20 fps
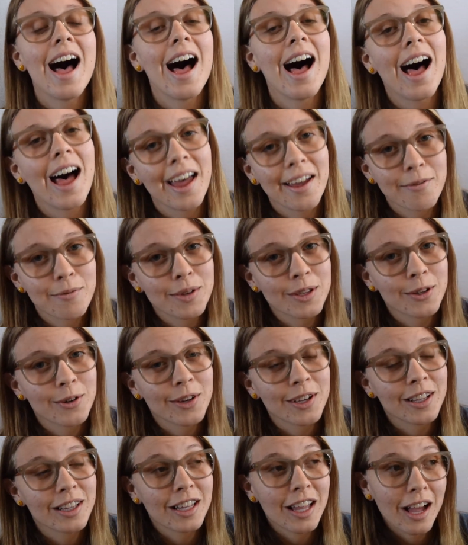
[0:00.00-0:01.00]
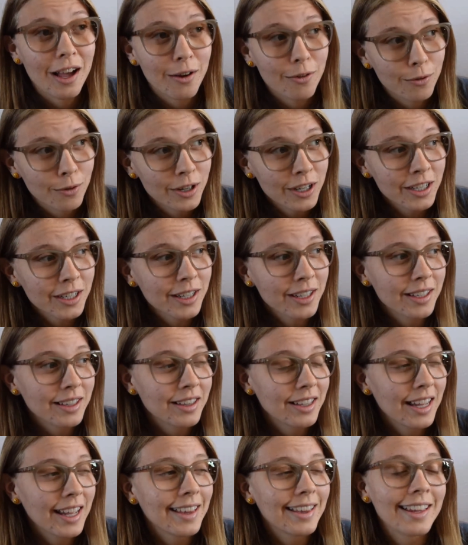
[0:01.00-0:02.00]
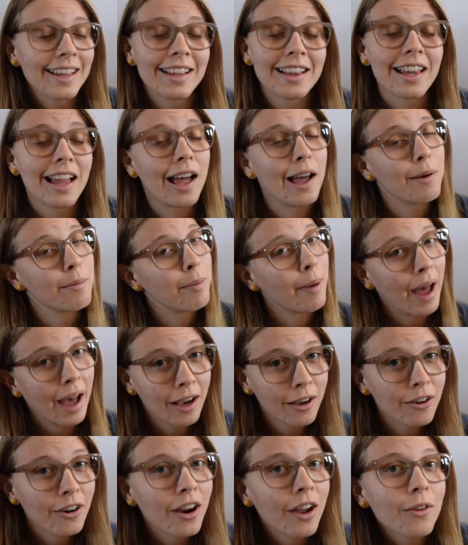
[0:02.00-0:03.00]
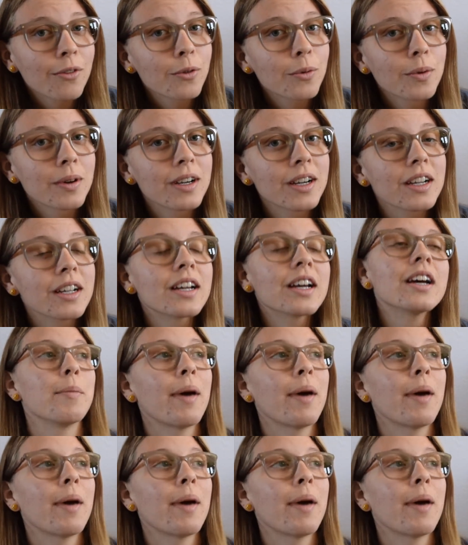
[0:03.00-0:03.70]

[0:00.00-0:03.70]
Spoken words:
I've been doing a lot of work lately, a lot of background work.